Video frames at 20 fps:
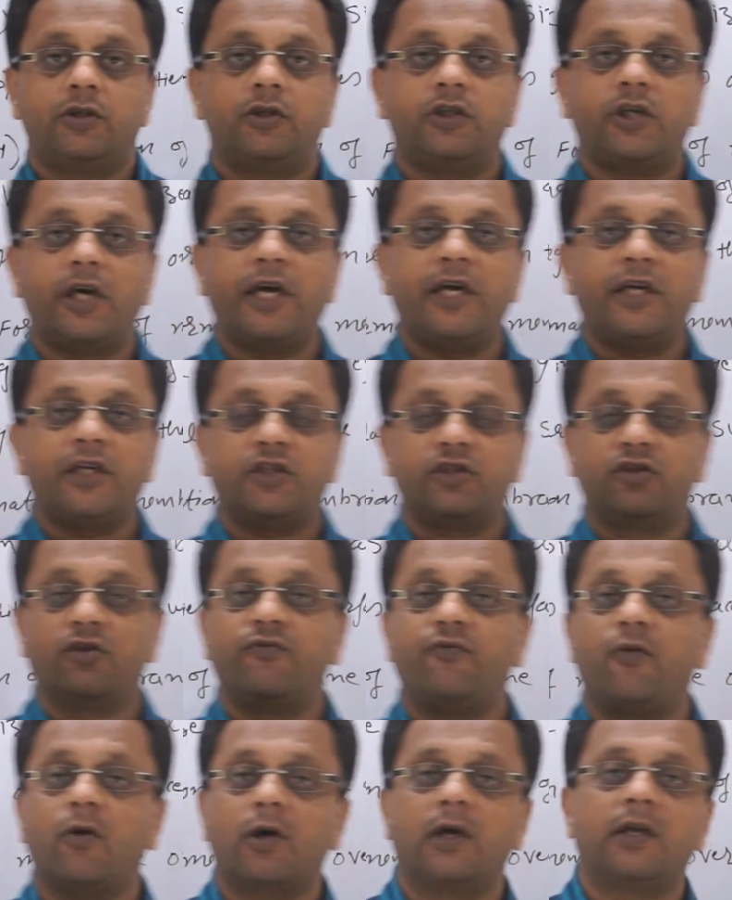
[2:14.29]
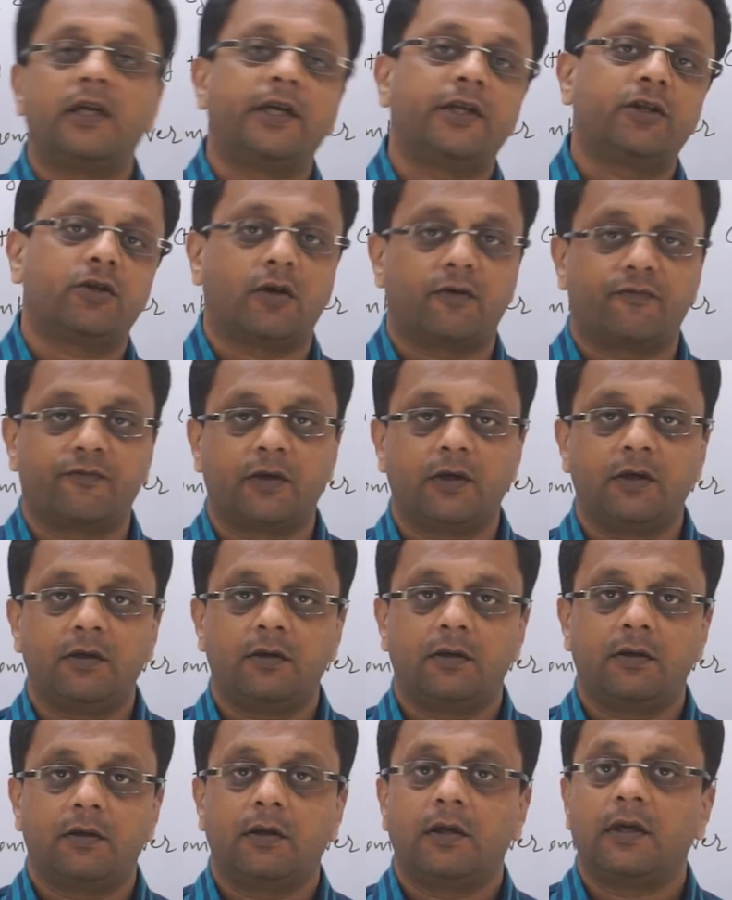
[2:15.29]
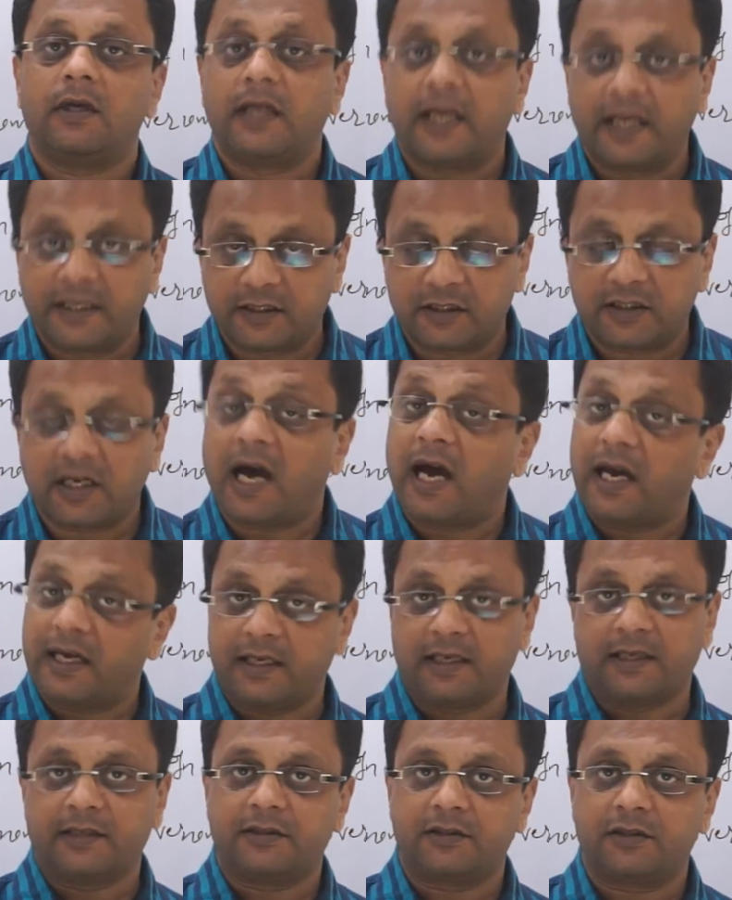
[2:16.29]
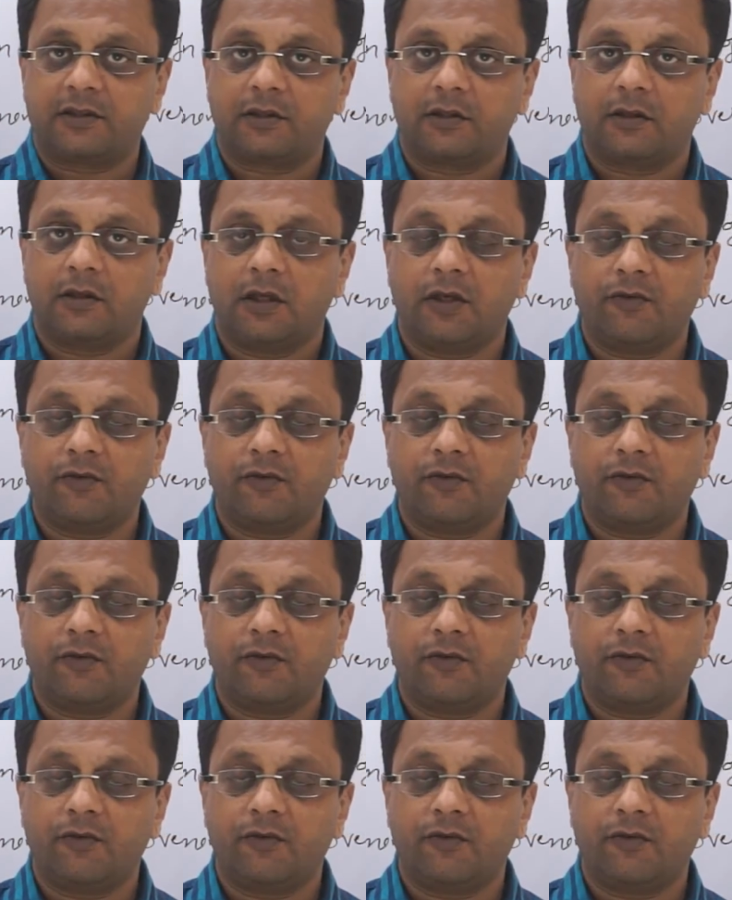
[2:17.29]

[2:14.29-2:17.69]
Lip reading: change the focal length of the lens, eye lens.